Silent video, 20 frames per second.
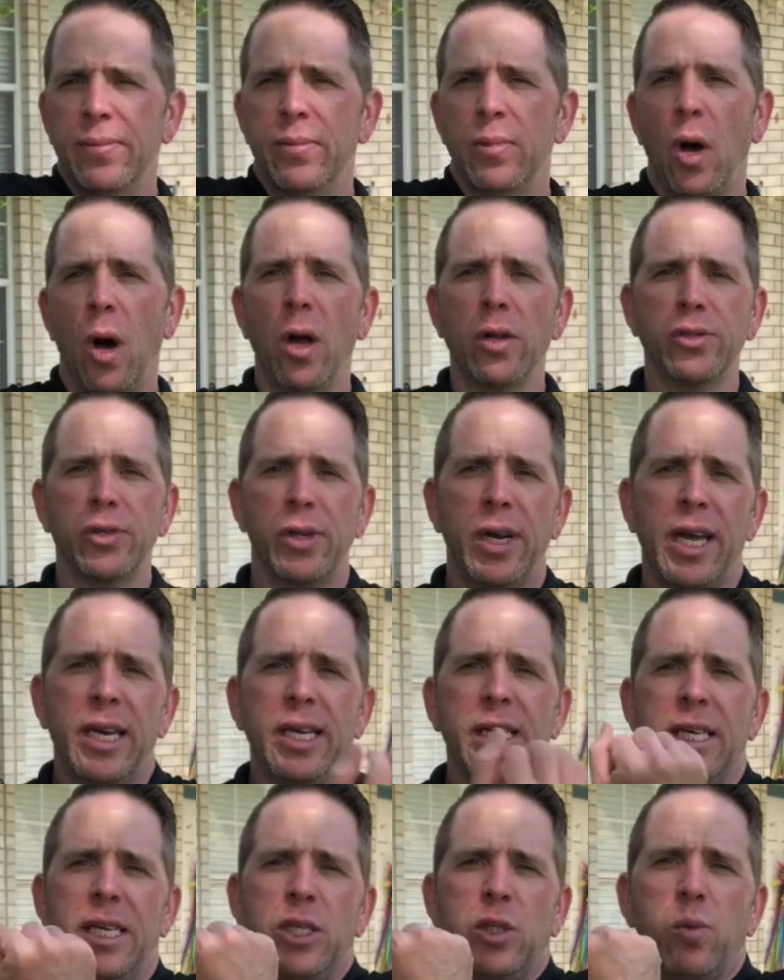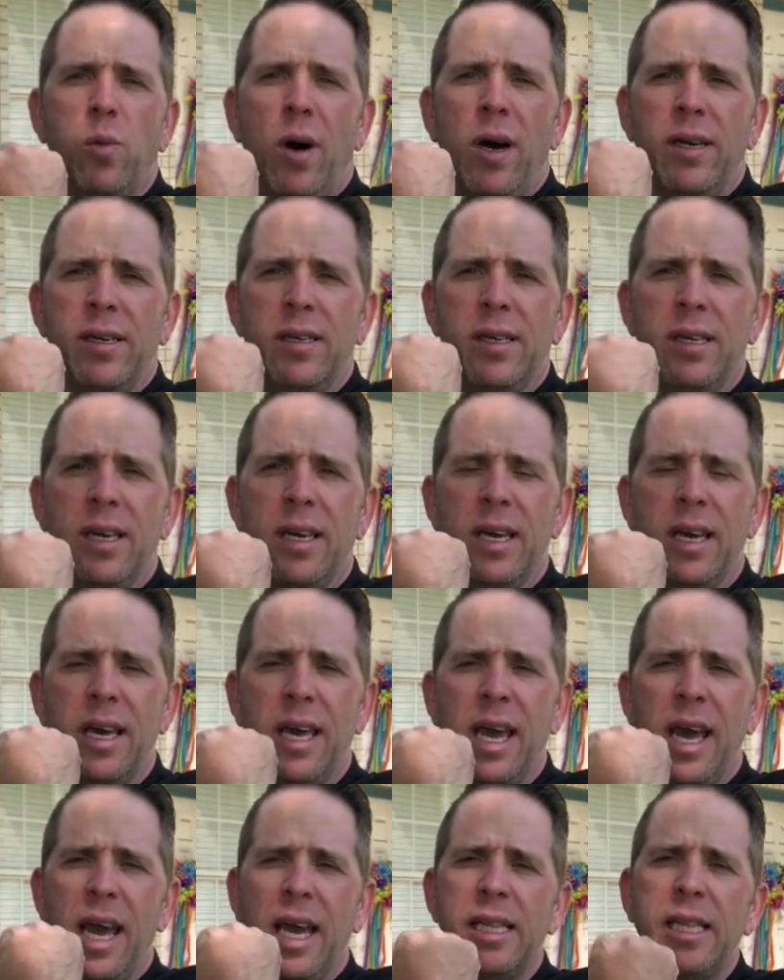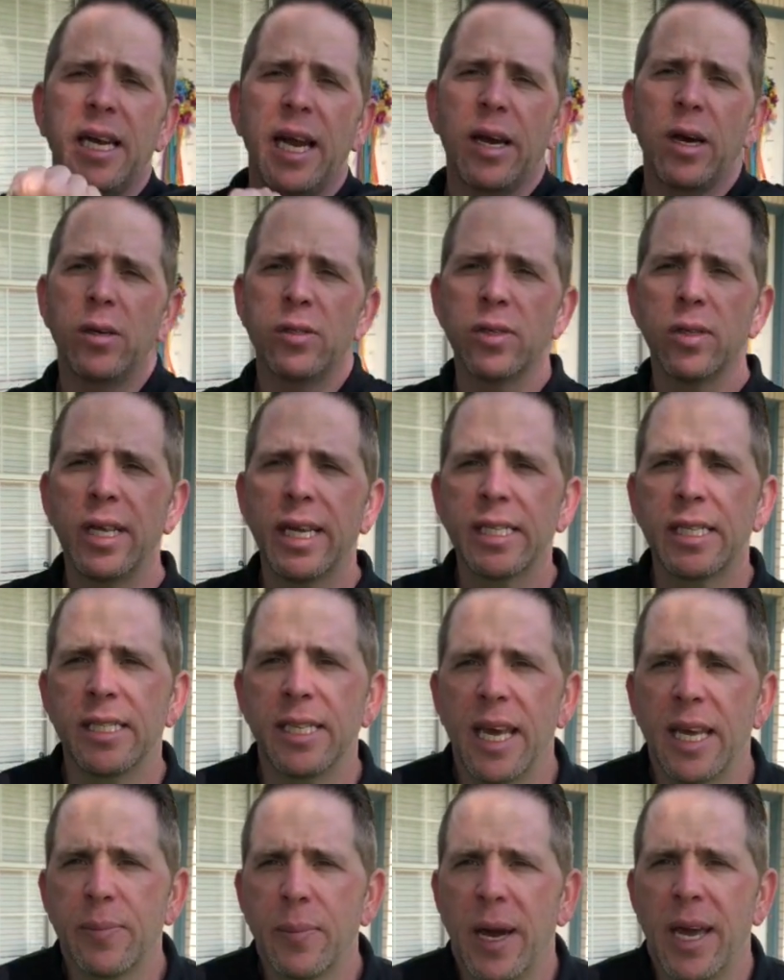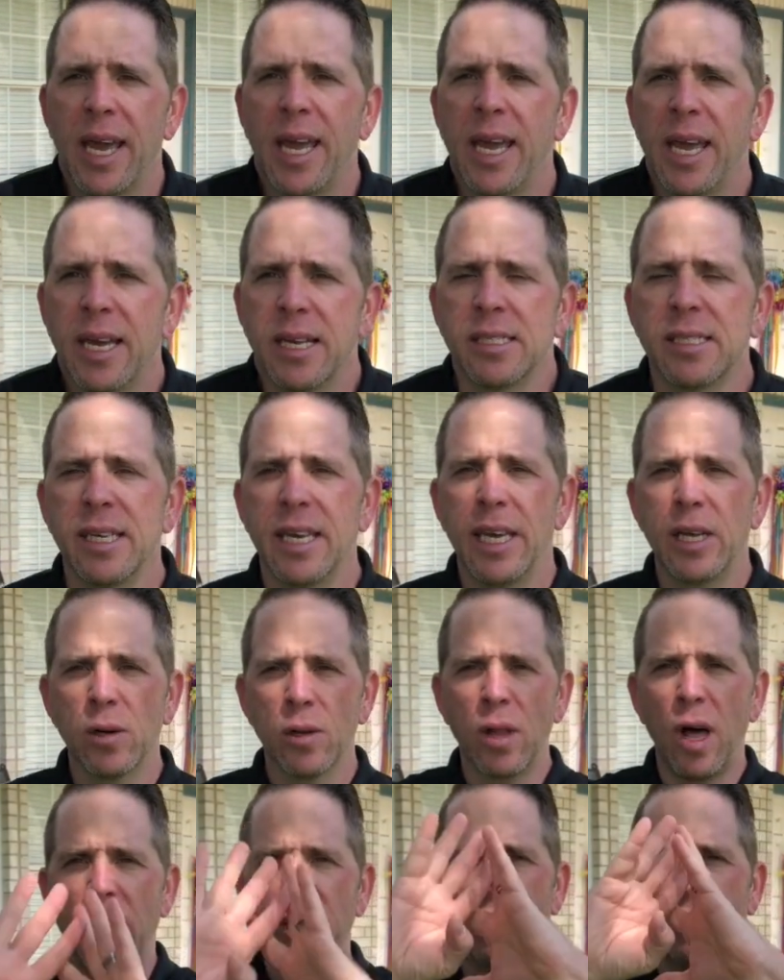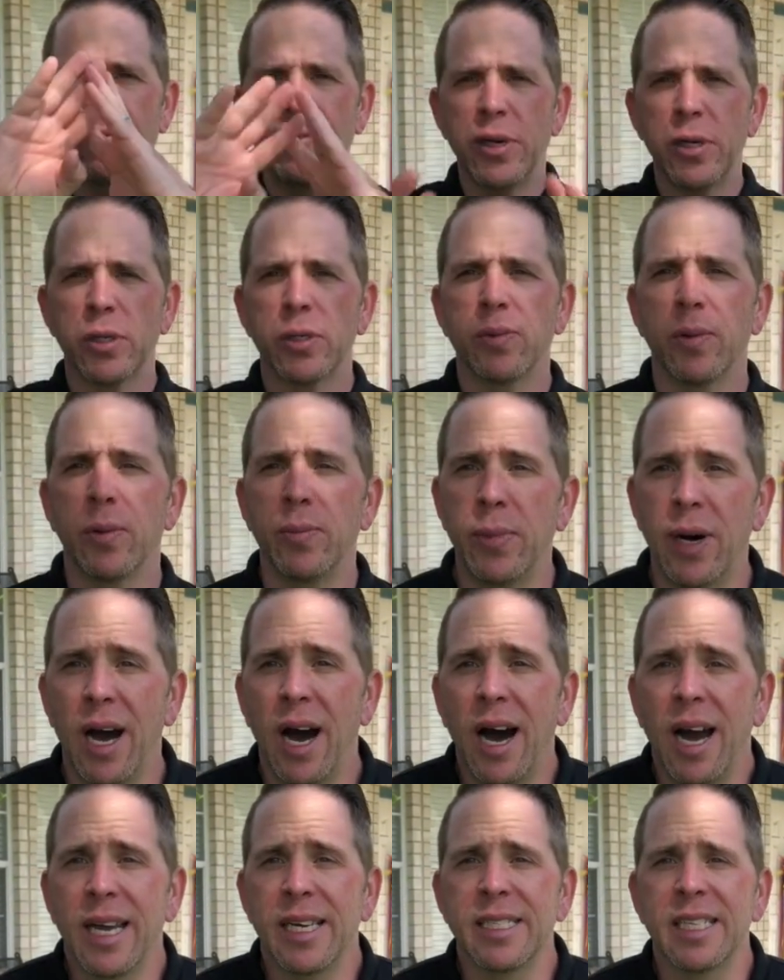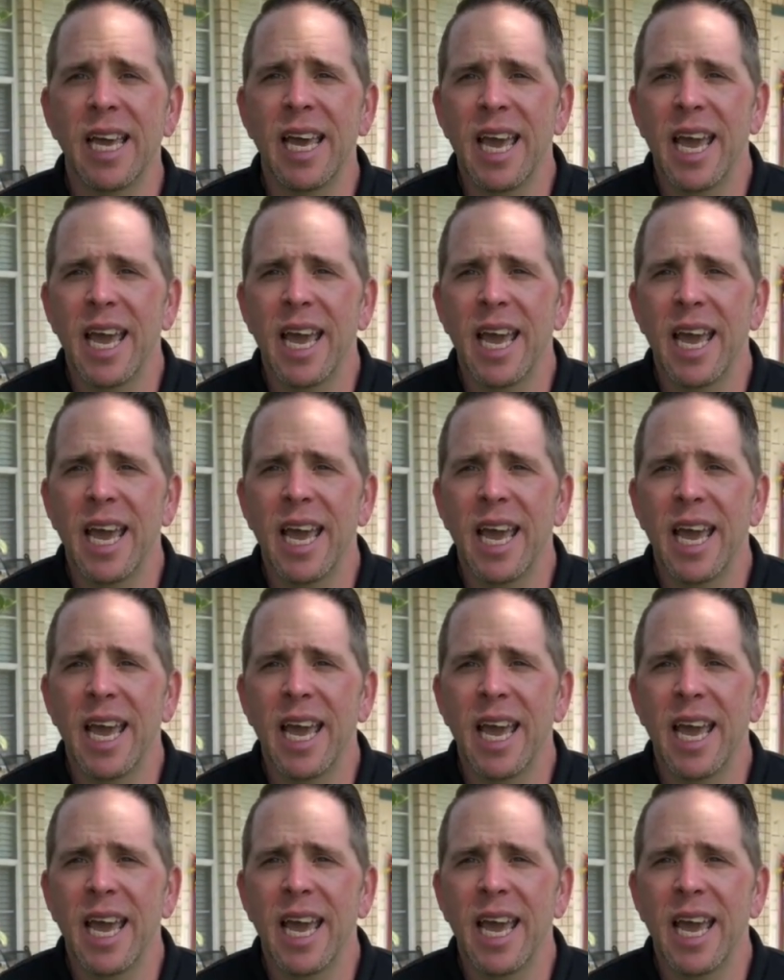alternating each one. And then I also like to take my hands, interlock the fingers from behind,